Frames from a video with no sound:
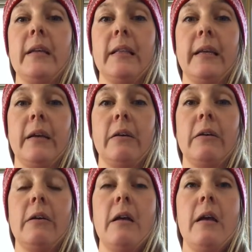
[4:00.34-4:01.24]

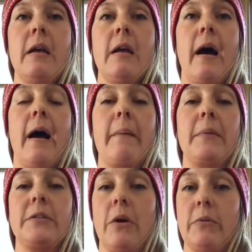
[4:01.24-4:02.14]
illegal
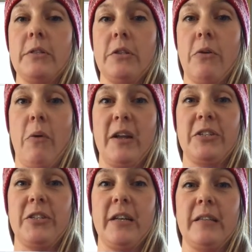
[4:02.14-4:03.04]
is always the
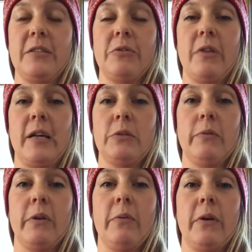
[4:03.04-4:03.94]
question. So that's
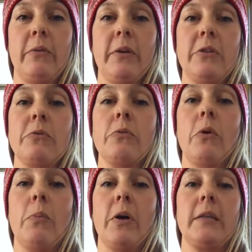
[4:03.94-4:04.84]
where you want to read your
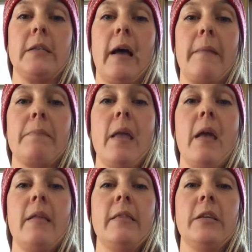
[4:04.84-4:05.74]
rule books on.
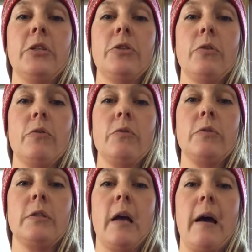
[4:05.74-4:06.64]
This
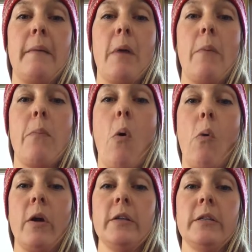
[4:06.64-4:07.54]
shows a
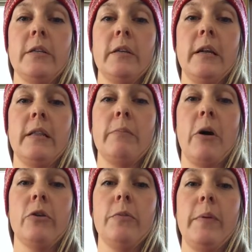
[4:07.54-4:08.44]
port in the
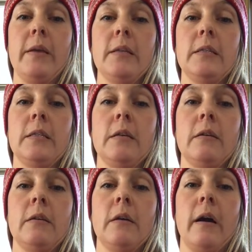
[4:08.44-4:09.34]
mouthpiece,
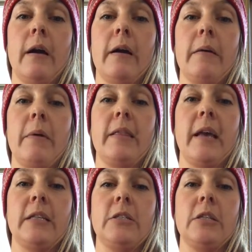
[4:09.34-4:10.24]
and
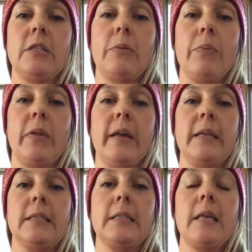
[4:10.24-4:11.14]
that's just a
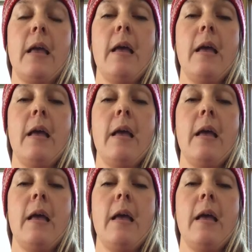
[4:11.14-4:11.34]
place